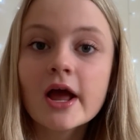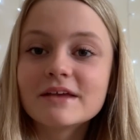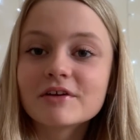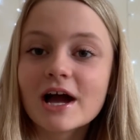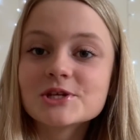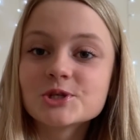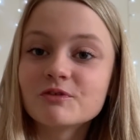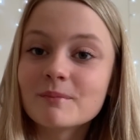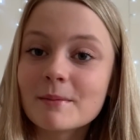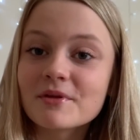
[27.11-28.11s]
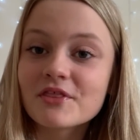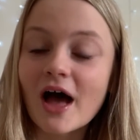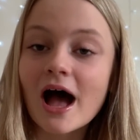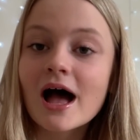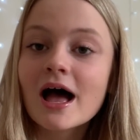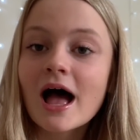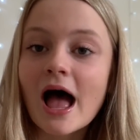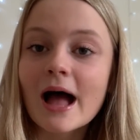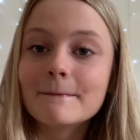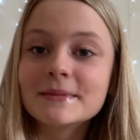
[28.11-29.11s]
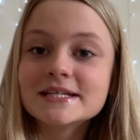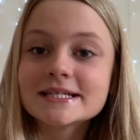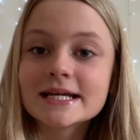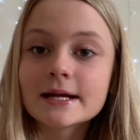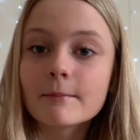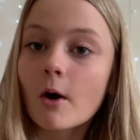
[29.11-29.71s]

If you guys do remember that, I'm meeting